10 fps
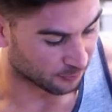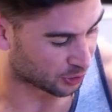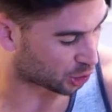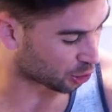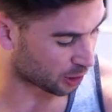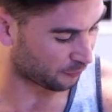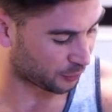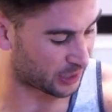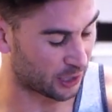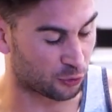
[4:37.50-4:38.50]
I'm assertive
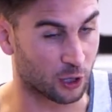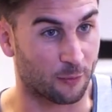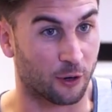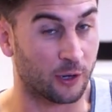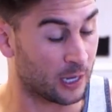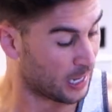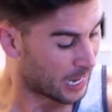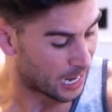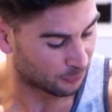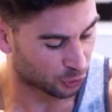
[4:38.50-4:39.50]
with that dribble,
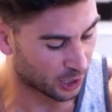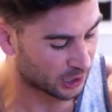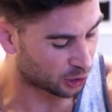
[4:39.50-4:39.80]
I'm trying